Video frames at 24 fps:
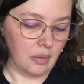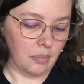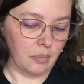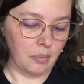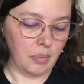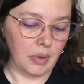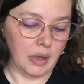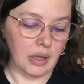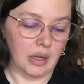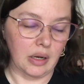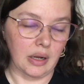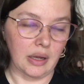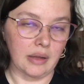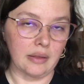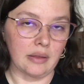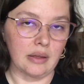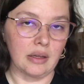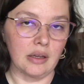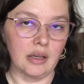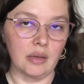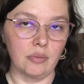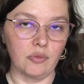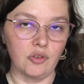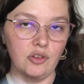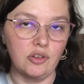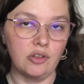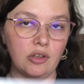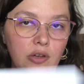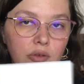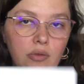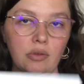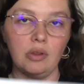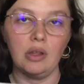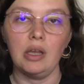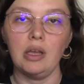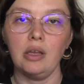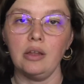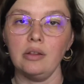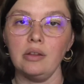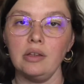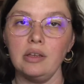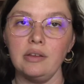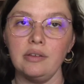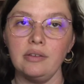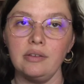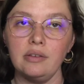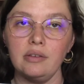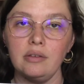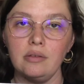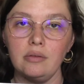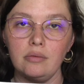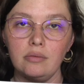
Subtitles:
but I think I'm just going to rely on this.